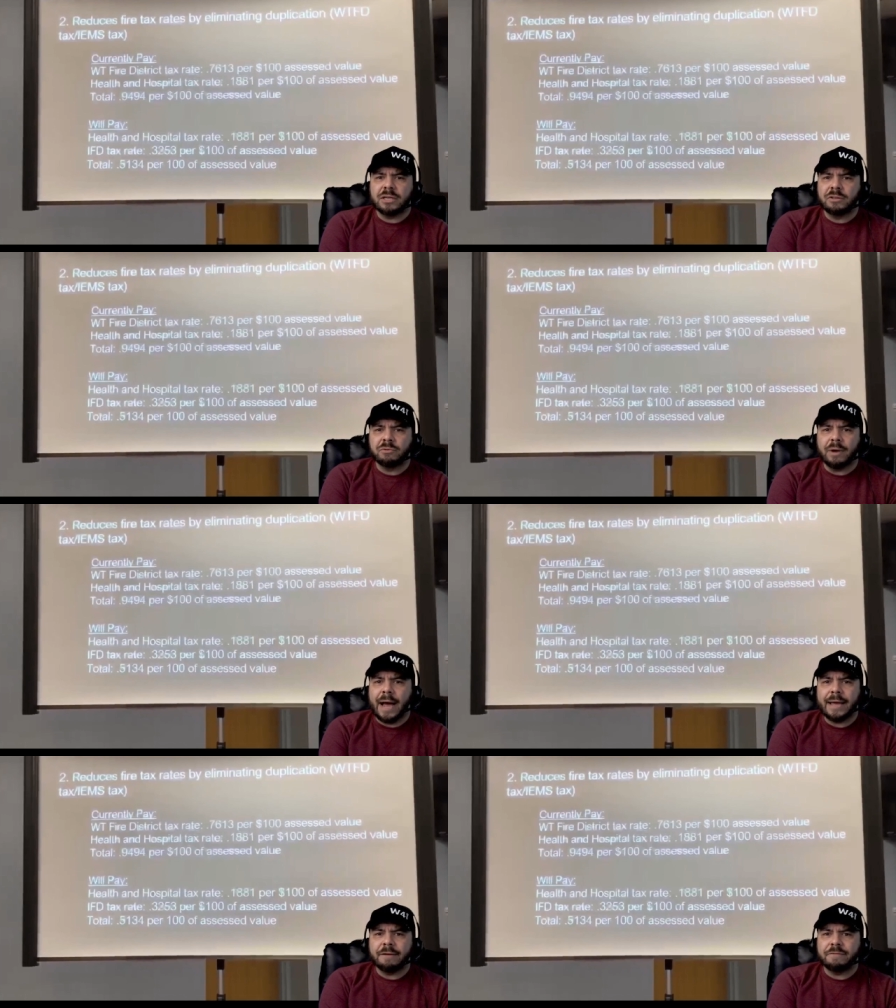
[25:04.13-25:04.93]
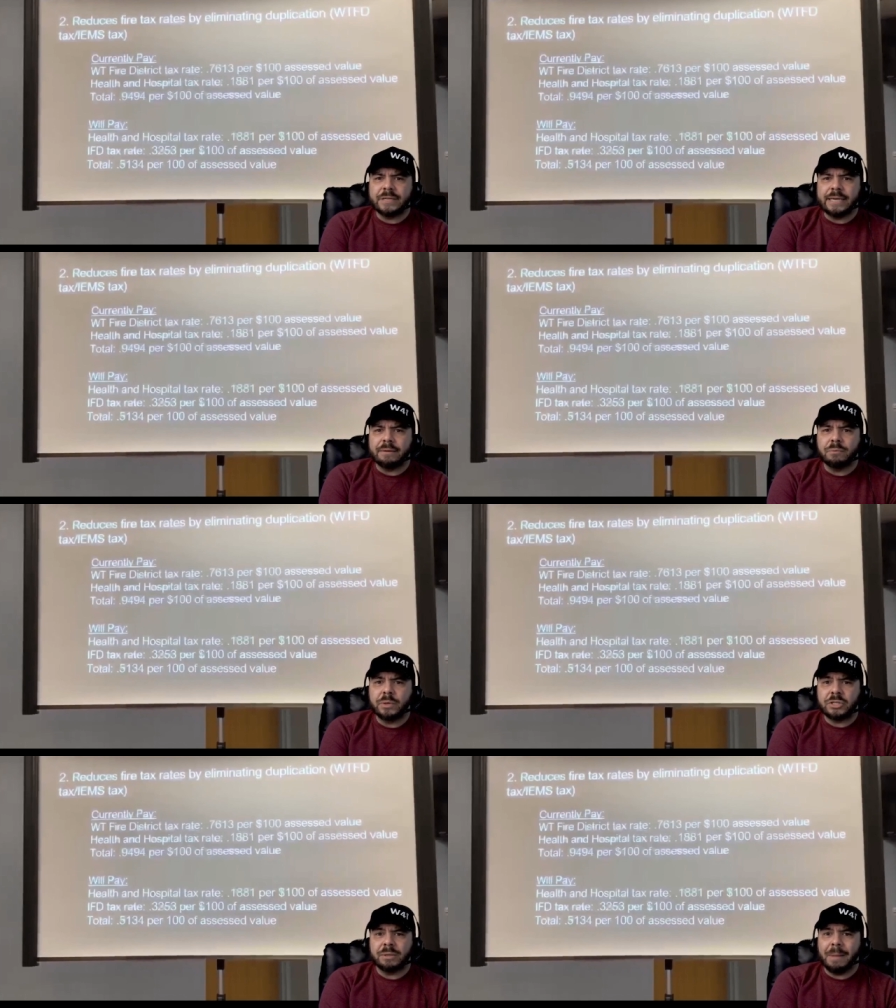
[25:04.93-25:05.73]
through IFD,
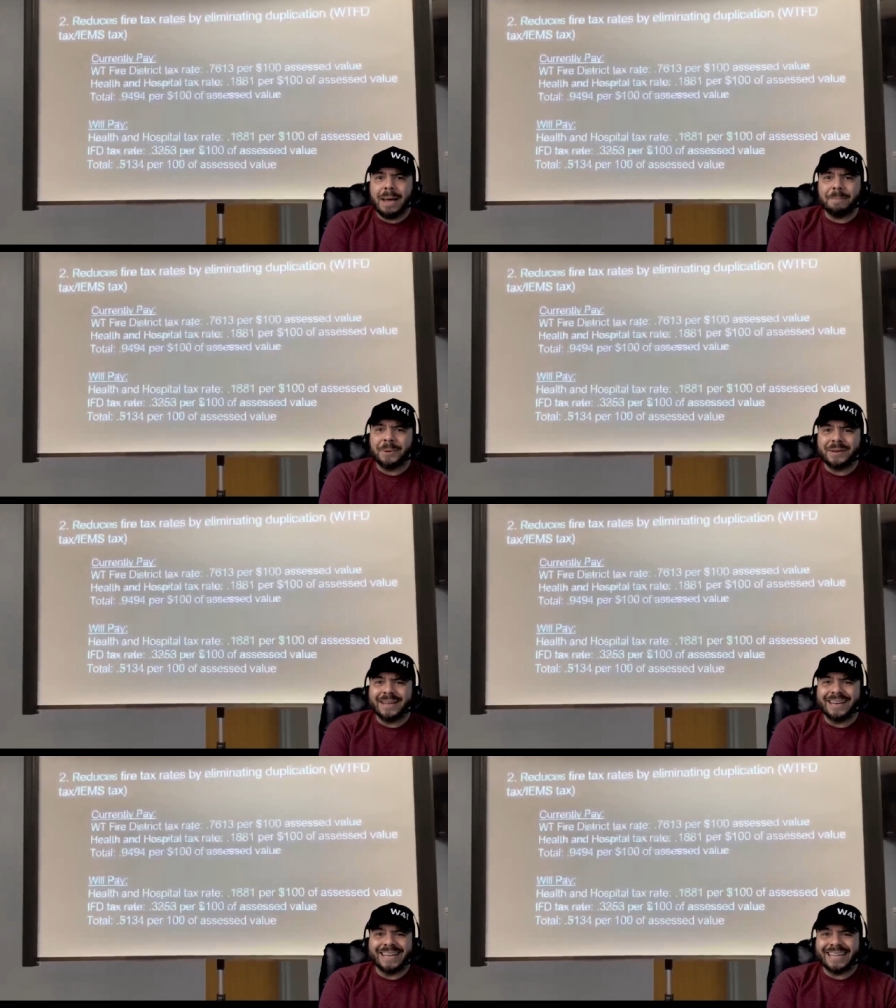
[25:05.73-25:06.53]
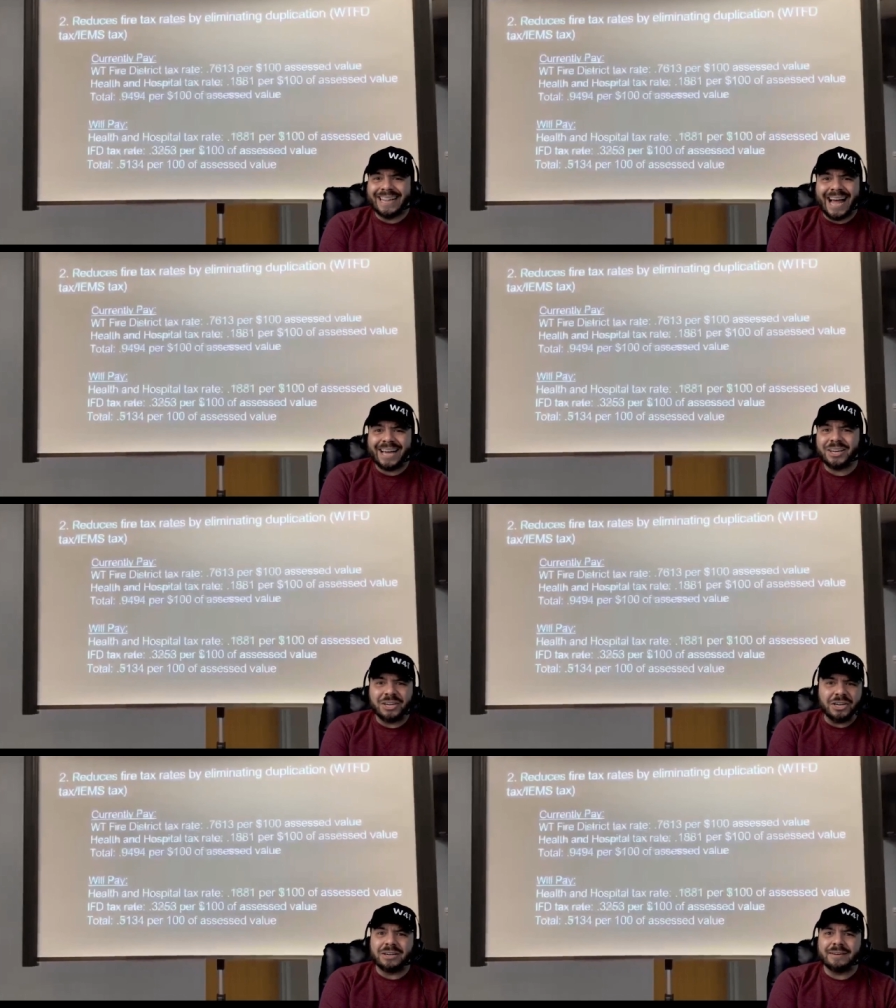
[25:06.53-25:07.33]
which, in my opinion, is not
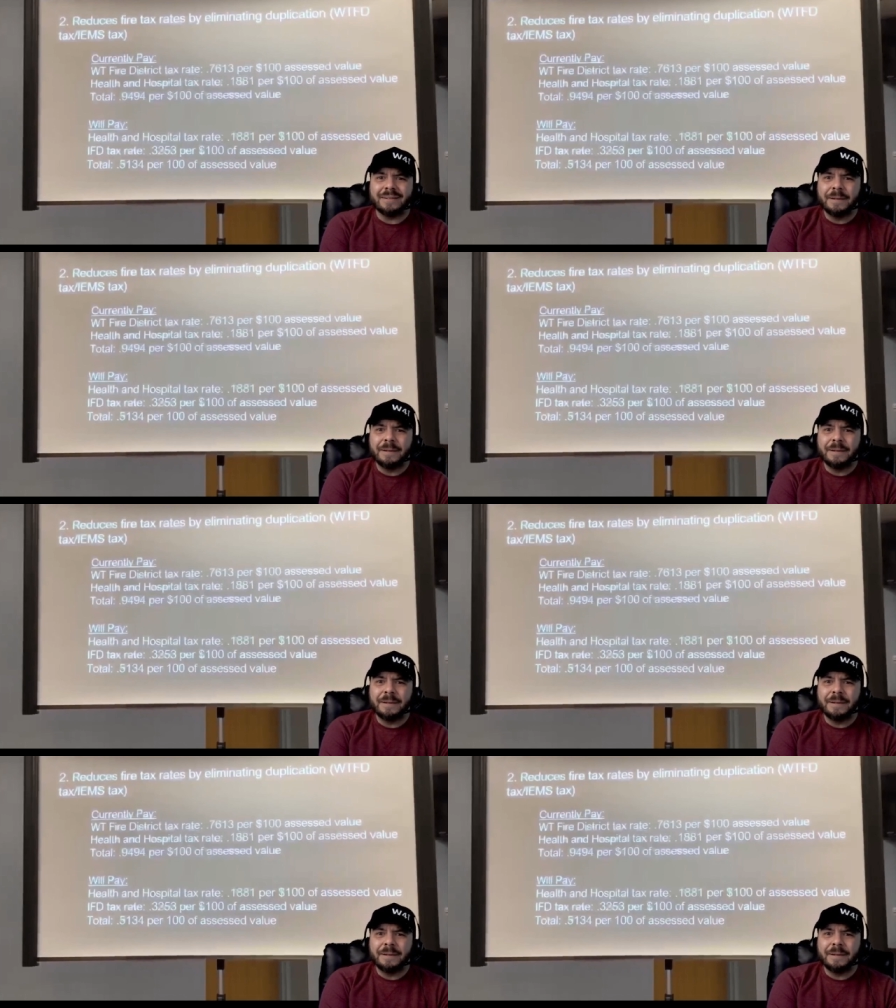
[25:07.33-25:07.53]
good